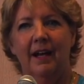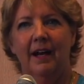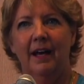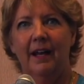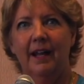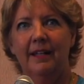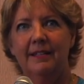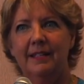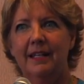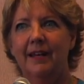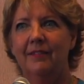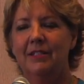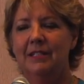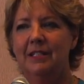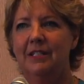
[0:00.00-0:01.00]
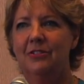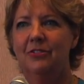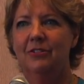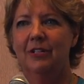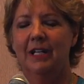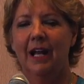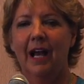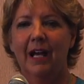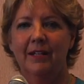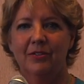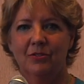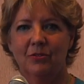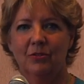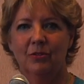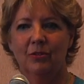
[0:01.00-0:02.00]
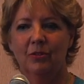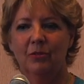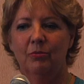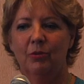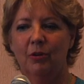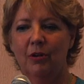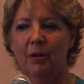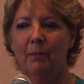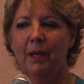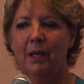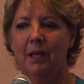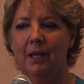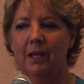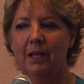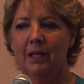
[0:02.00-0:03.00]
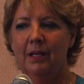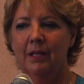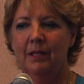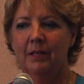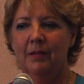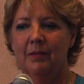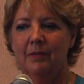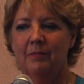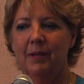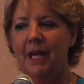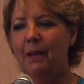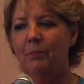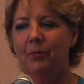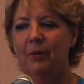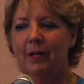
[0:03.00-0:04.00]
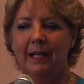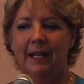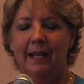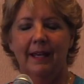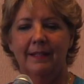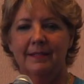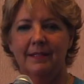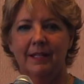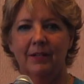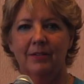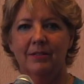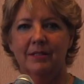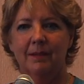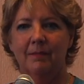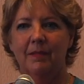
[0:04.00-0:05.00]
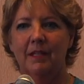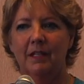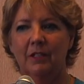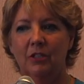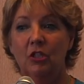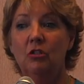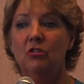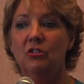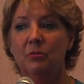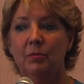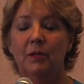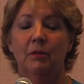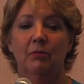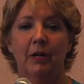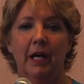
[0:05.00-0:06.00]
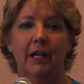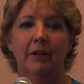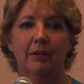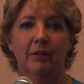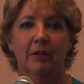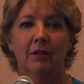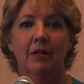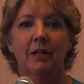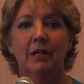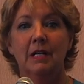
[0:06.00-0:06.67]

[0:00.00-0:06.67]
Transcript: And I did have a teacher in high school who wrote on my paper on an essay or something, you should be a writer.